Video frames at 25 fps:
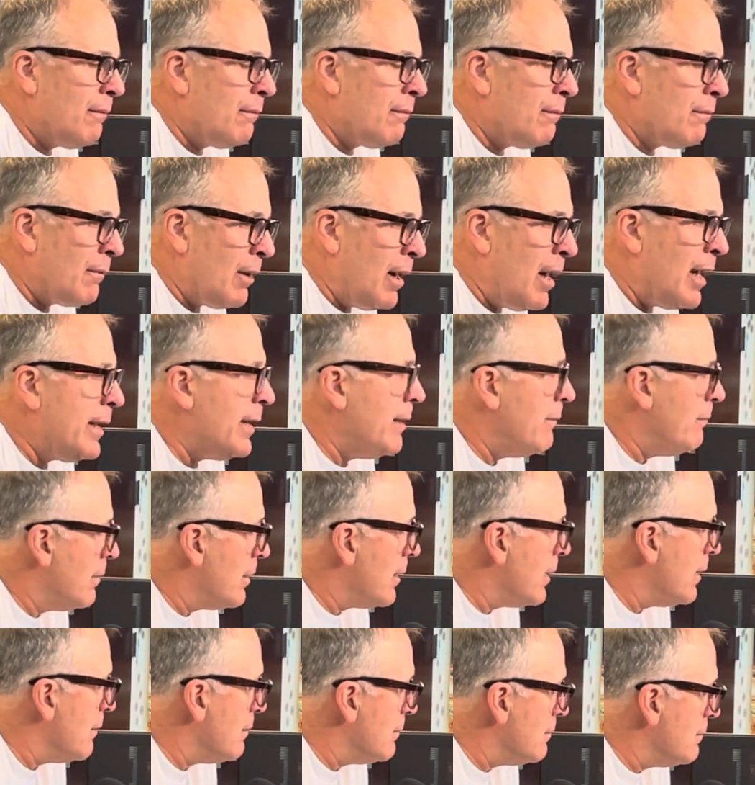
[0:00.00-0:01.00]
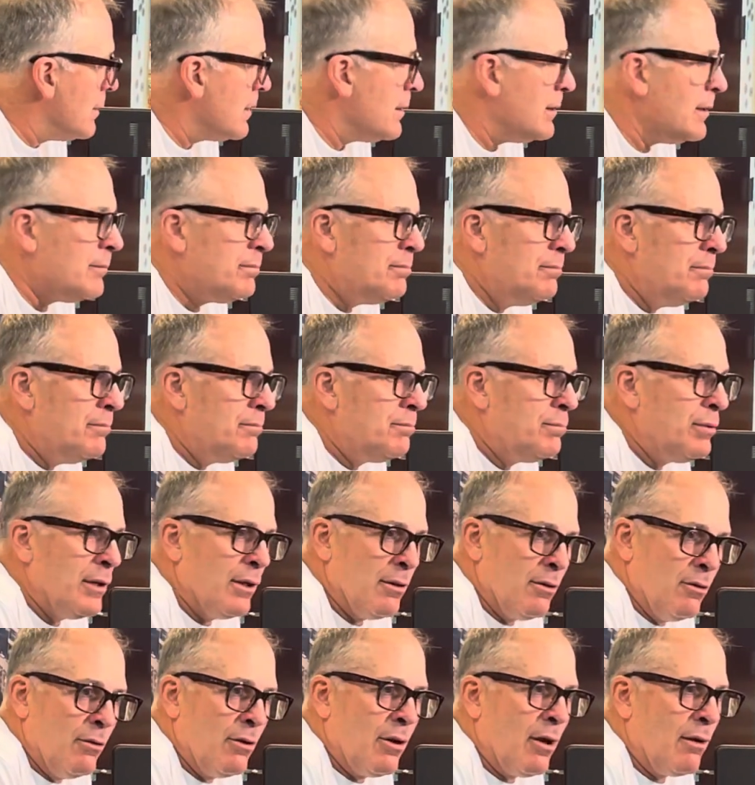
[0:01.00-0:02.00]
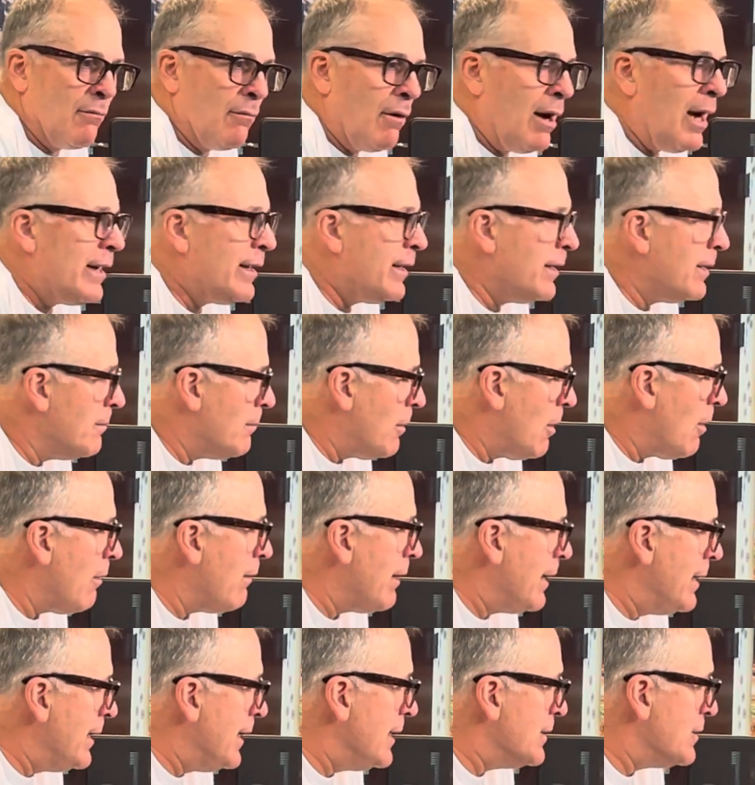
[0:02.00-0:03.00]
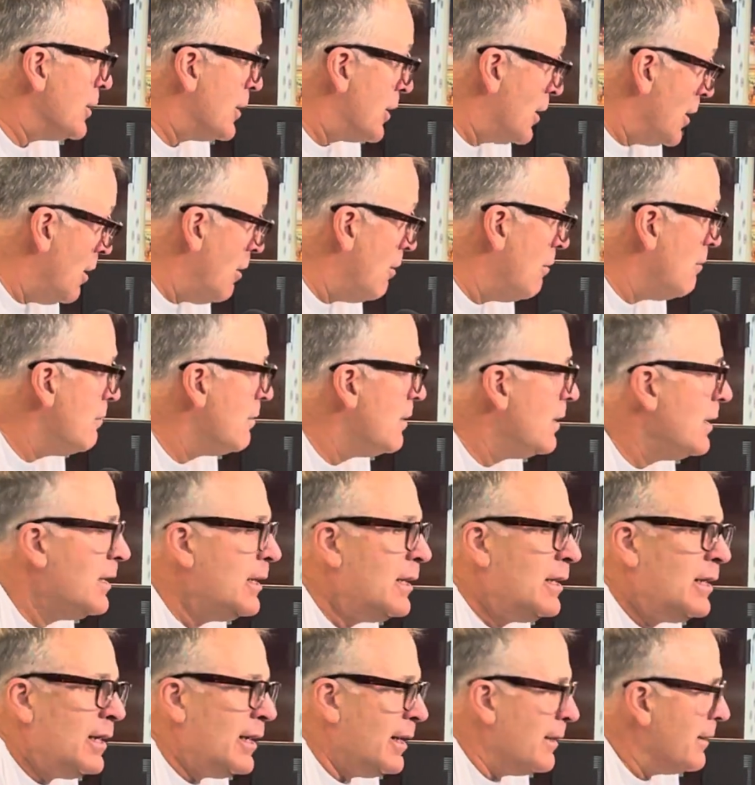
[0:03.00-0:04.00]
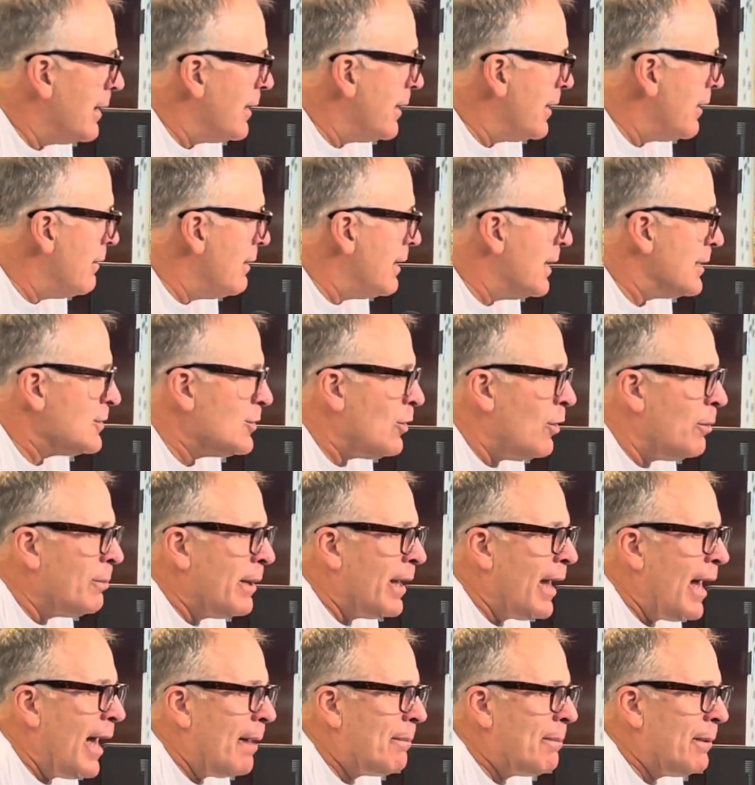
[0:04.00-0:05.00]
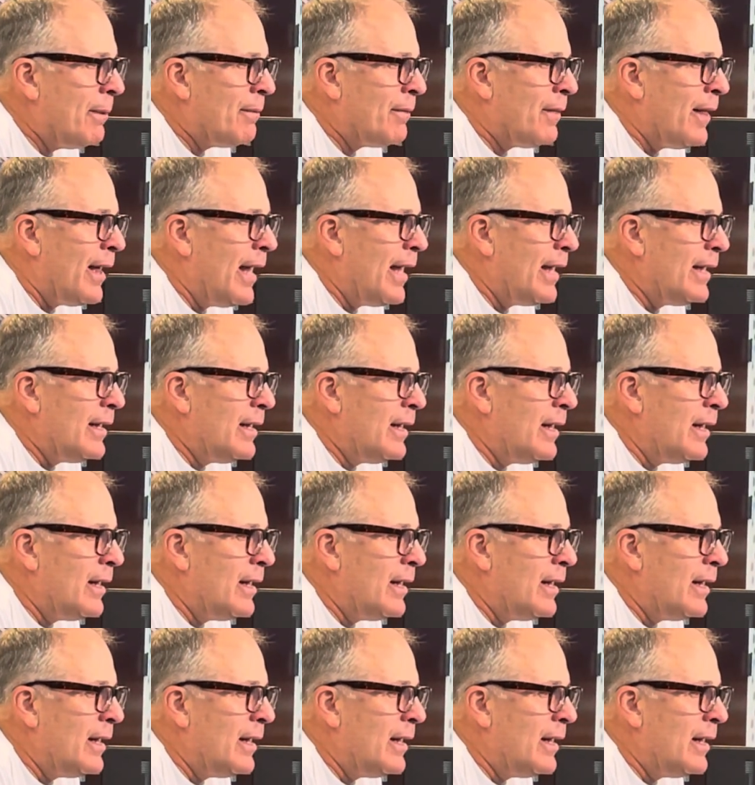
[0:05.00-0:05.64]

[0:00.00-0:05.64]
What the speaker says: Rodney, we're gonna put a load on Rodney tomorrow. He needs to go. I think you guys will all be happy with that.